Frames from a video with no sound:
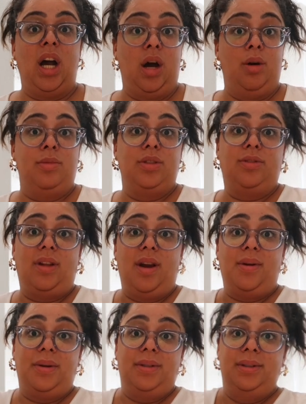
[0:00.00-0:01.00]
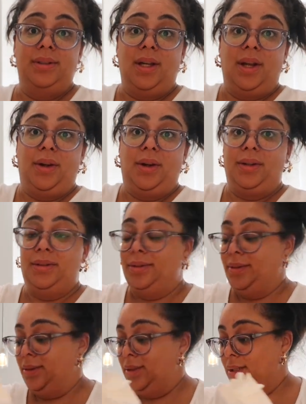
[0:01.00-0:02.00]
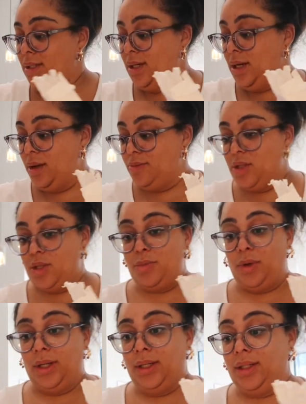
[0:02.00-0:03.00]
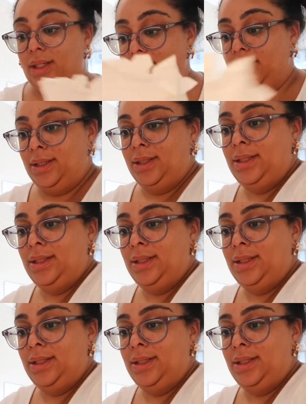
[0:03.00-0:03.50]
How much flour? I don't know. I'm sprinkling.